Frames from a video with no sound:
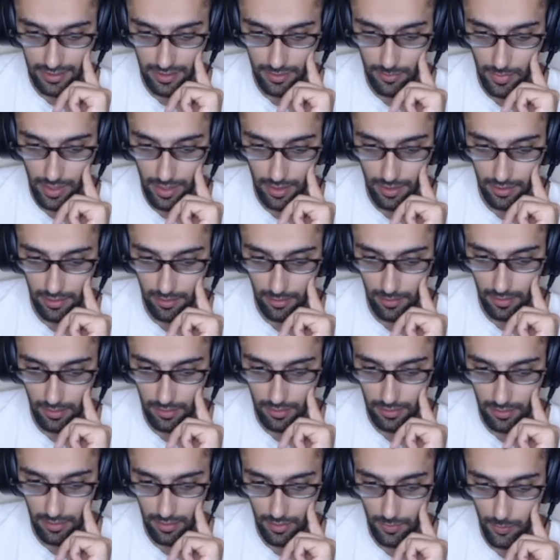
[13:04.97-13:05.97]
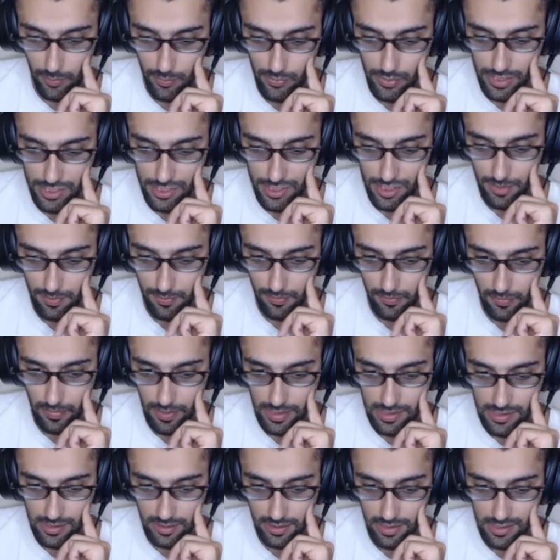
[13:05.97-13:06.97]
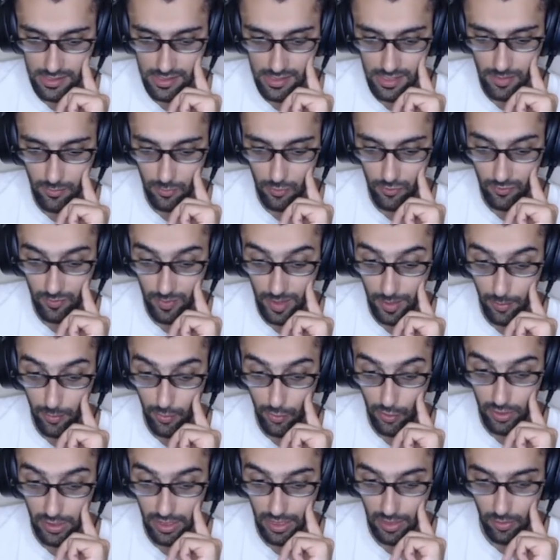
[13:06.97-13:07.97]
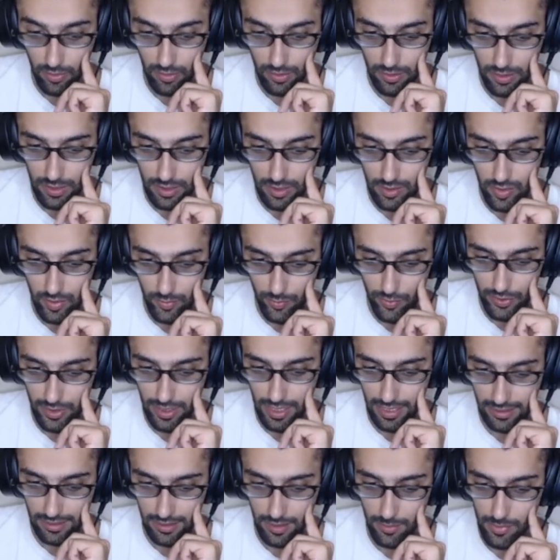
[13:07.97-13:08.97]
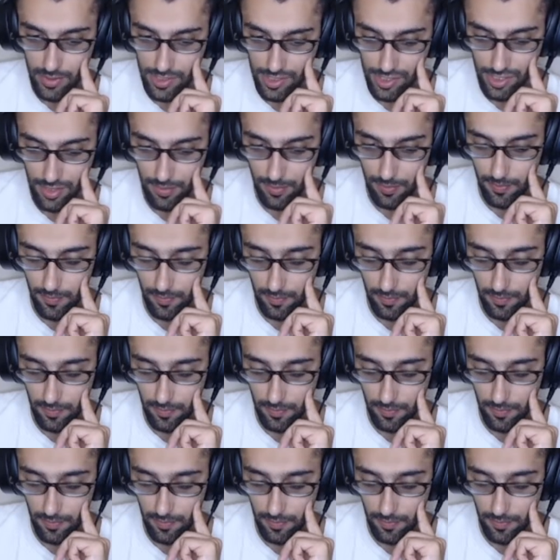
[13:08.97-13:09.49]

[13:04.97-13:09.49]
my bishop. As you can see, I moved my pawn out to protect the bishop.